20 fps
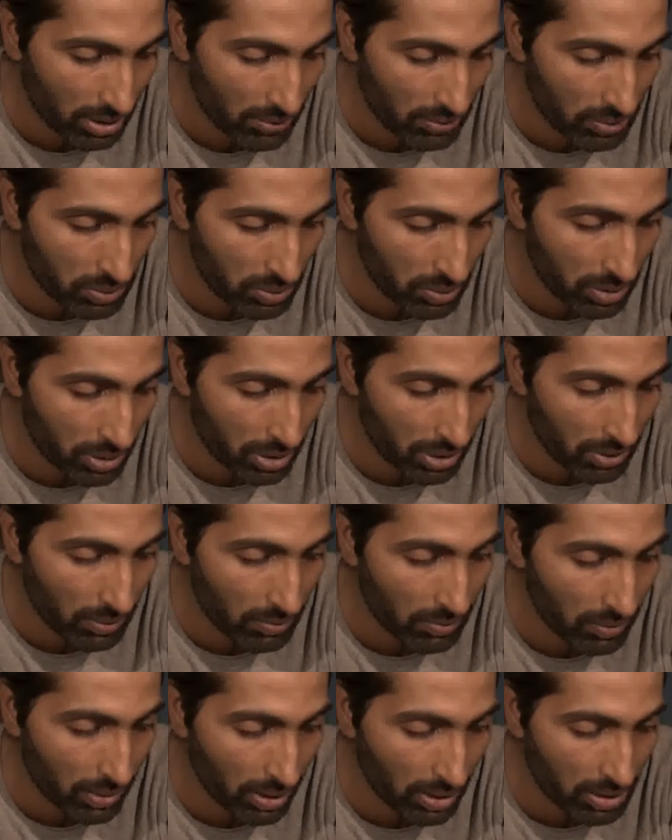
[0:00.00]
If you
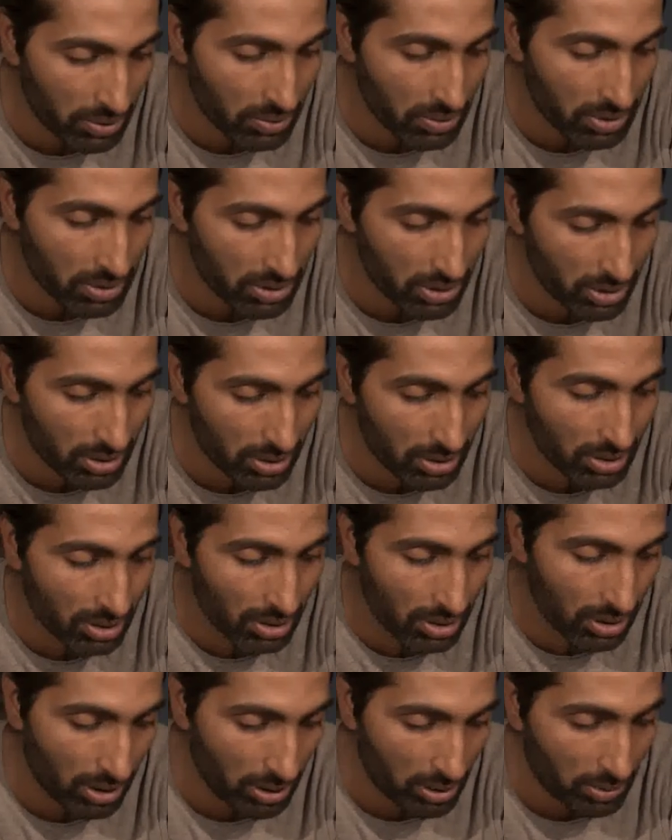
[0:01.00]
have any
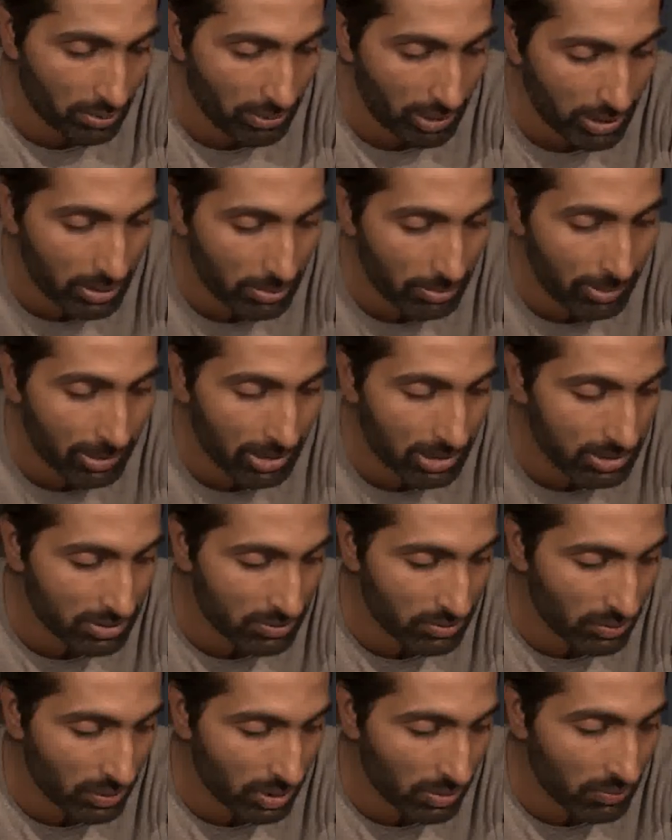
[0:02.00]
question or comment,
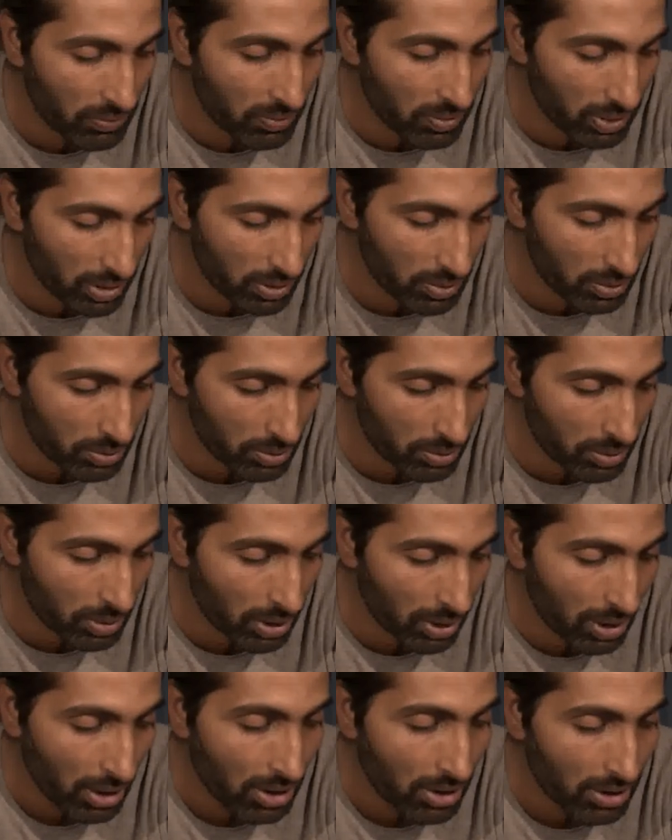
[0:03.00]
please feel free
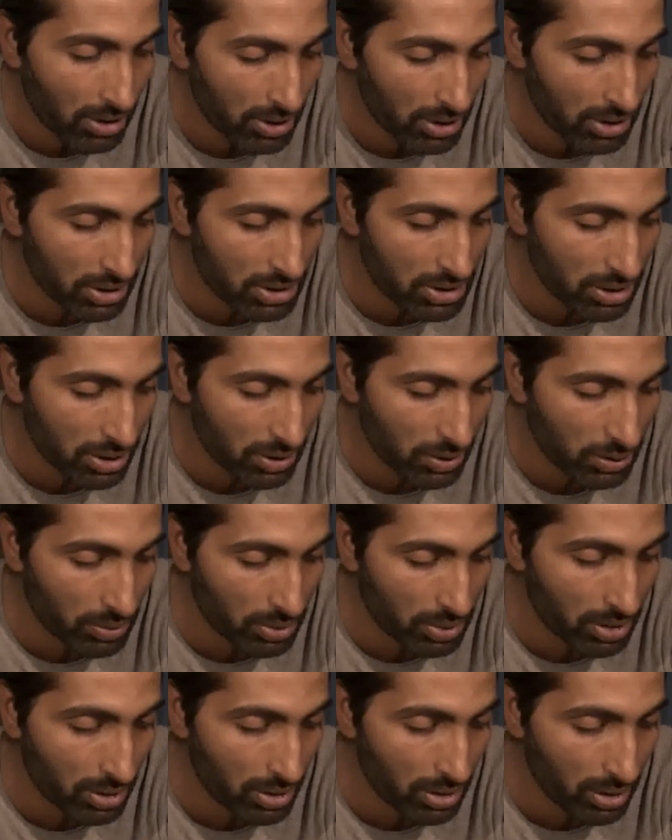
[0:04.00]
to reach
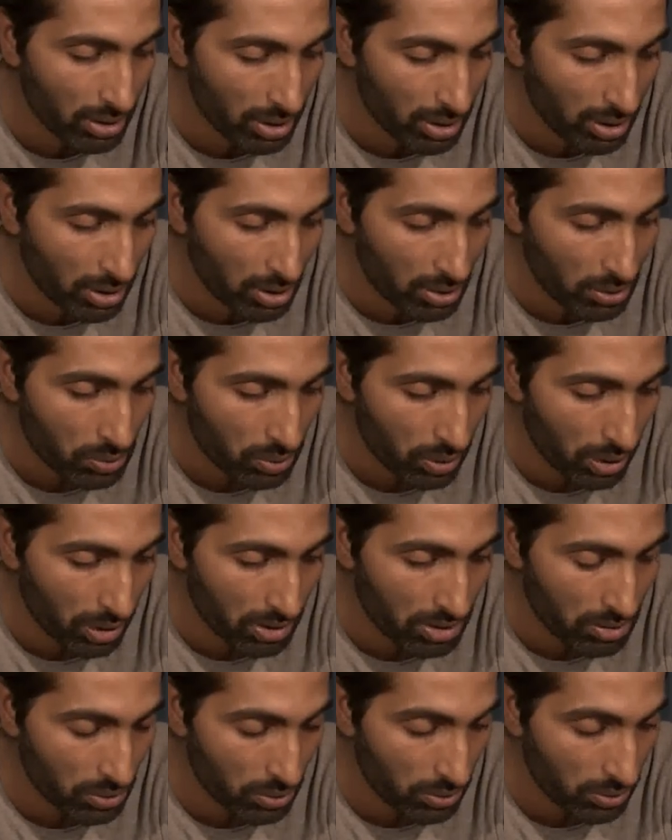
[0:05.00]
out to
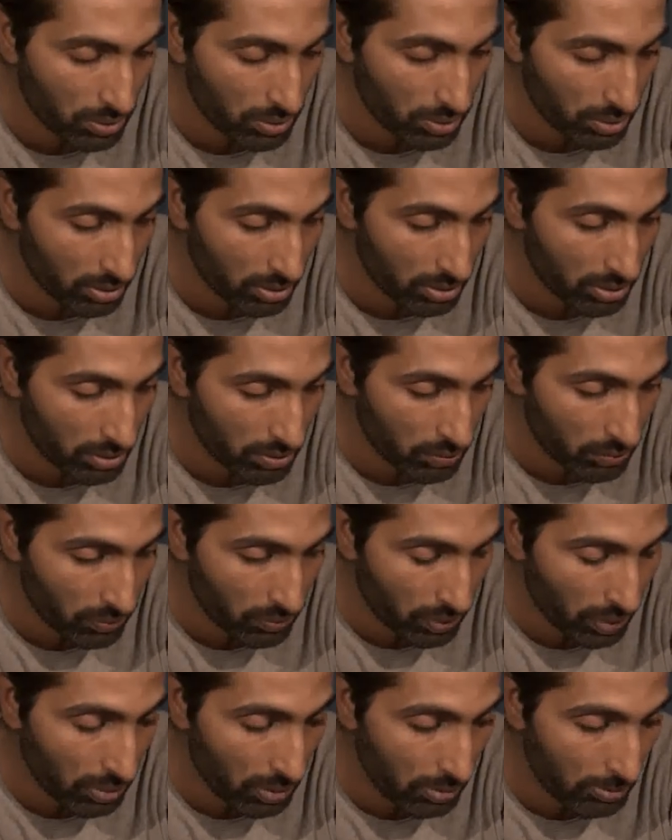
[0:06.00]
us on
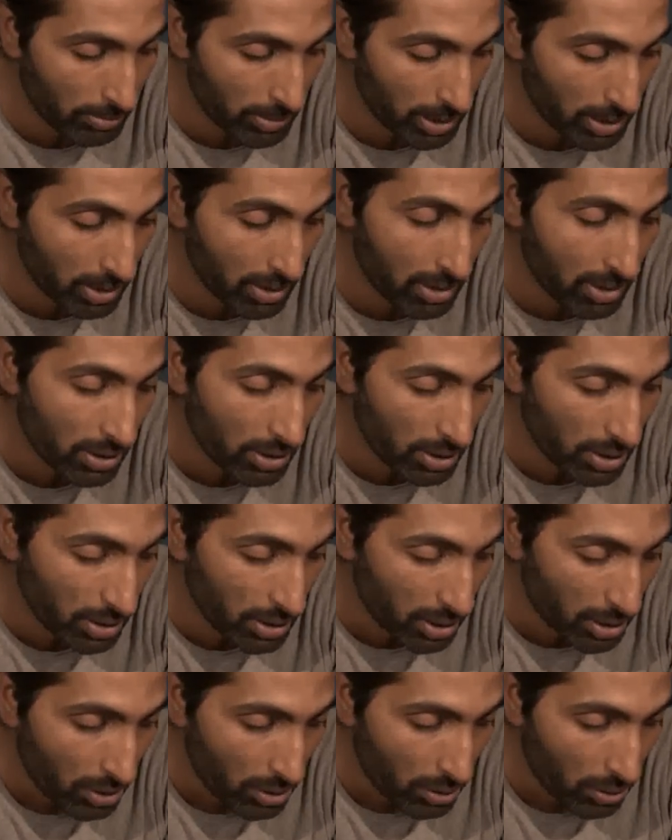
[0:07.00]
phone number
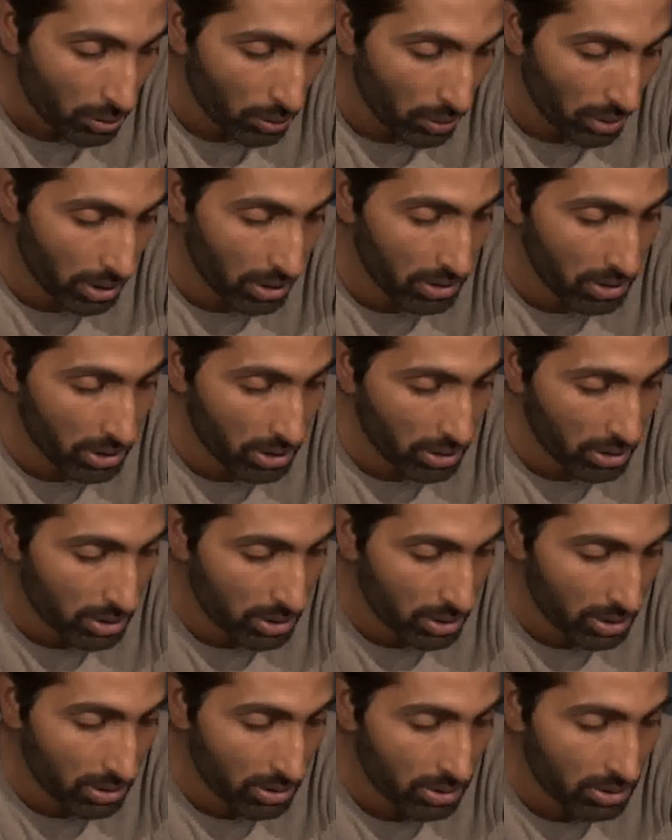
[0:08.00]

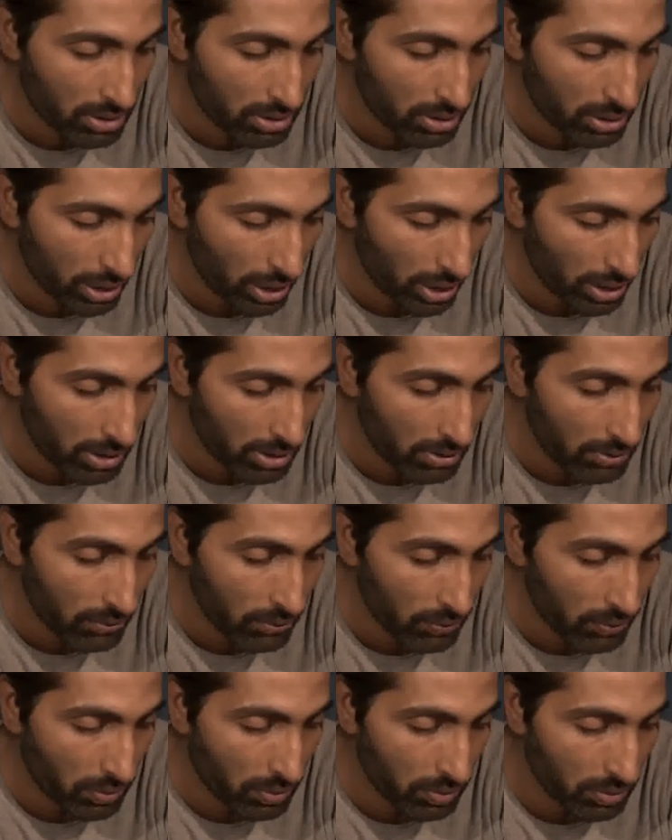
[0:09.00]

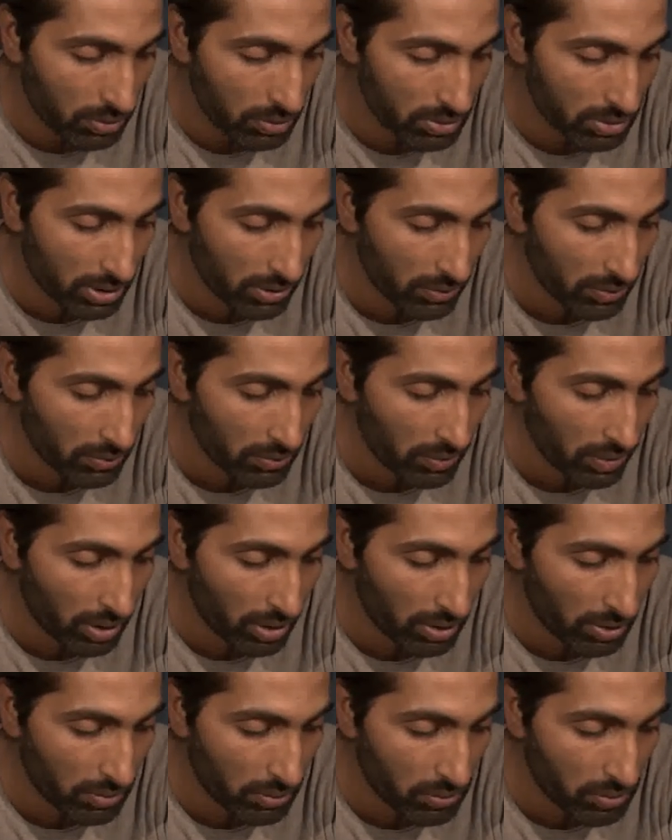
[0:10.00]

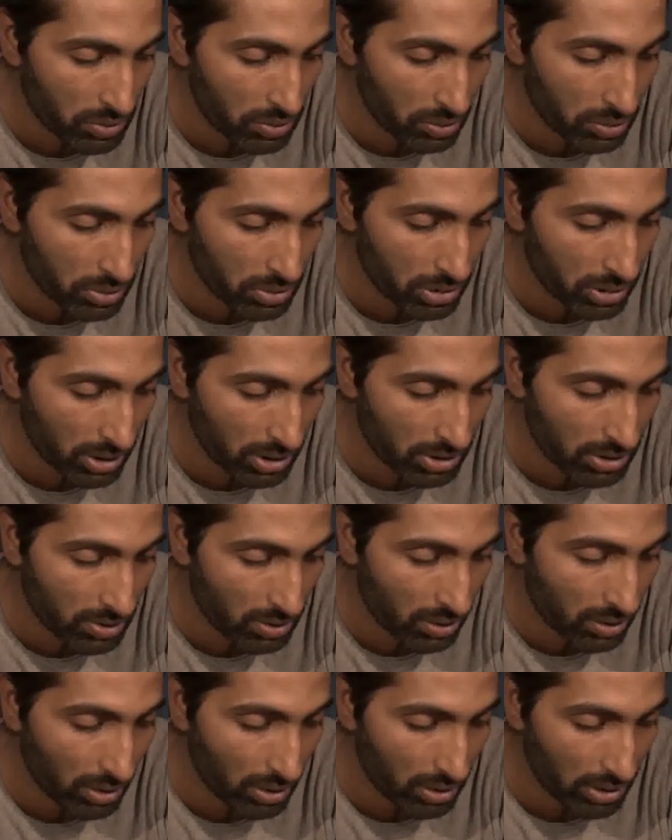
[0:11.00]

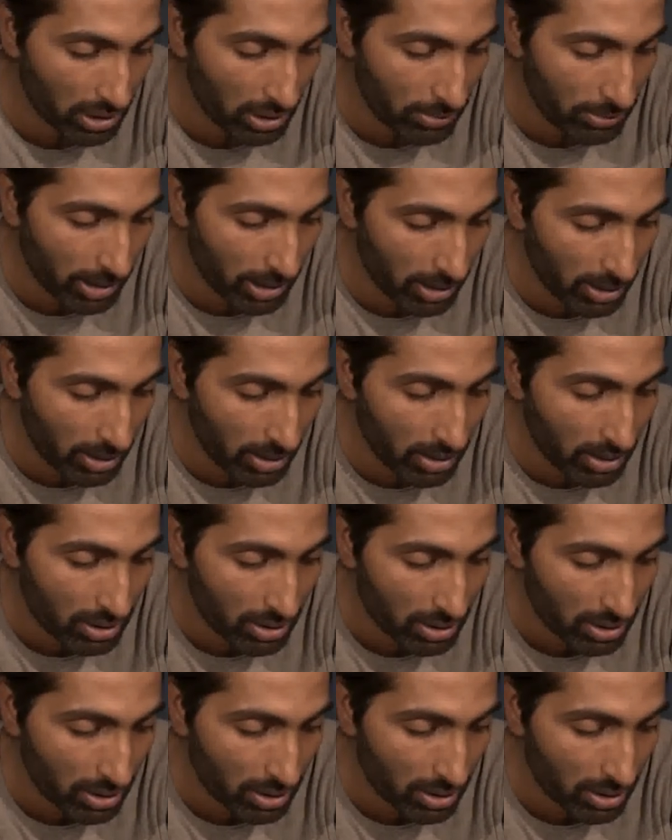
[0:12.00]
0800-947526 or email